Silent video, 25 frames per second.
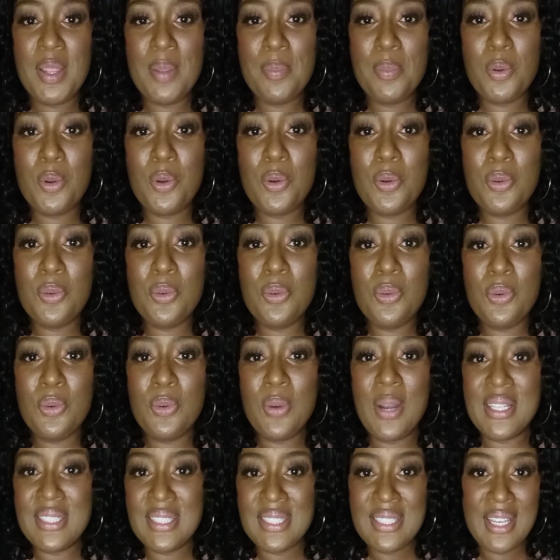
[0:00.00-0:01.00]
people who,
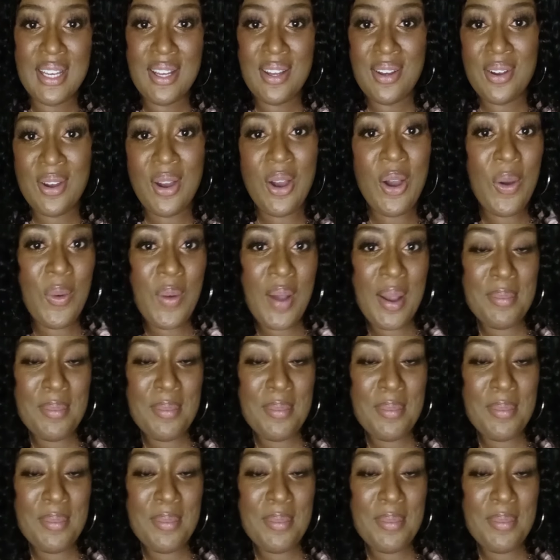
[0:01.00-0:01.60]
who I tell, oh,